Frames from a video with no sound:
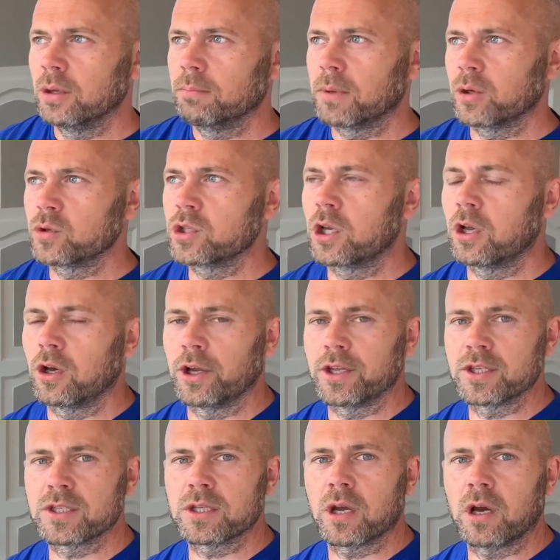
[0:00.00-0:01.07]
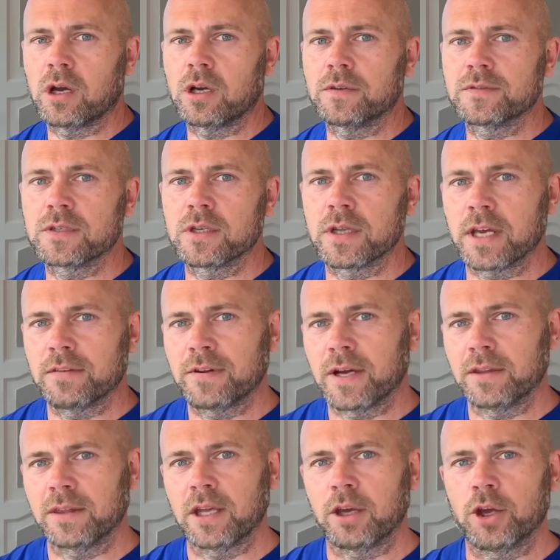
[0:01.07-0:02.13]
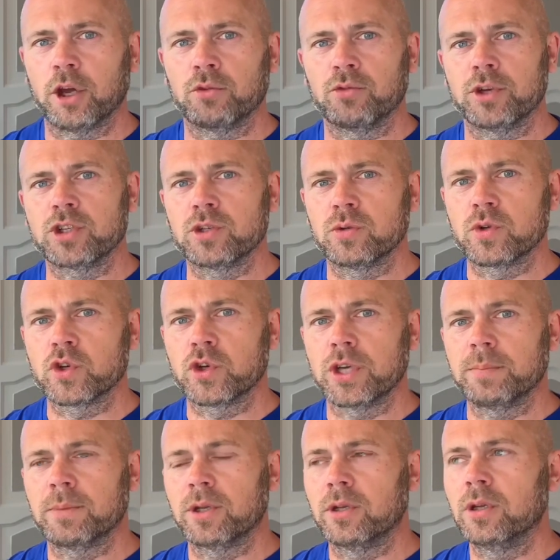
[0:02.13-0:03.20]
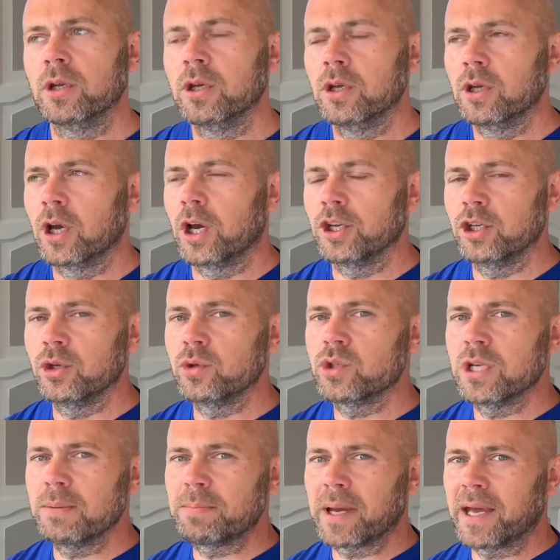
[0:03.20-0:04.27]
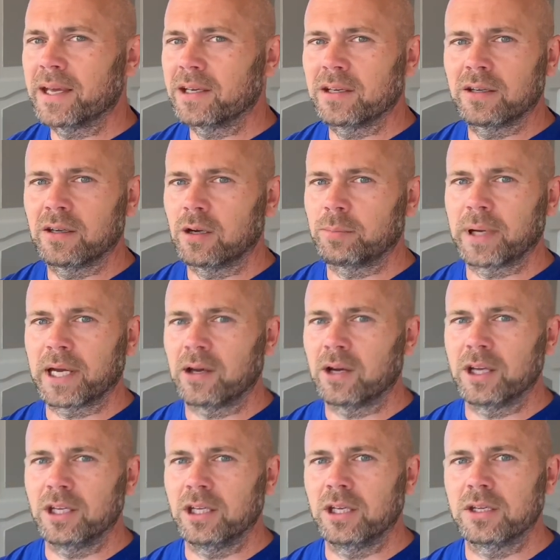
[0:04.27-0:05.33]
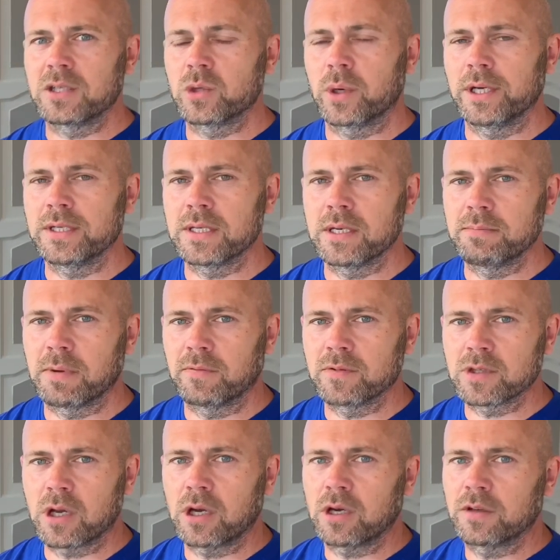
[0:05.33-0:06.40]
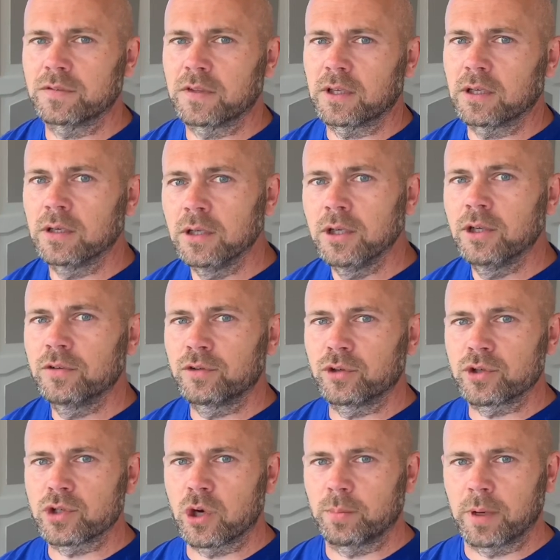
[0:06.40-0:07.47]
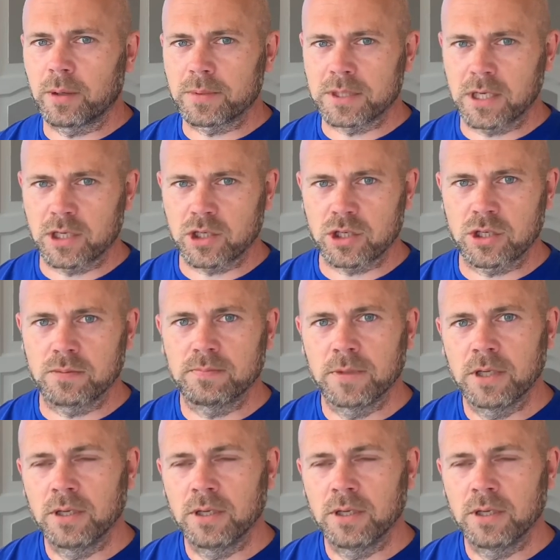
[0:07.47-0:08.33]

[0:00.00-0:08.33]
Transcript: most clients after they've had their original treatment are usually back about a year to 18 months after for a top-up session.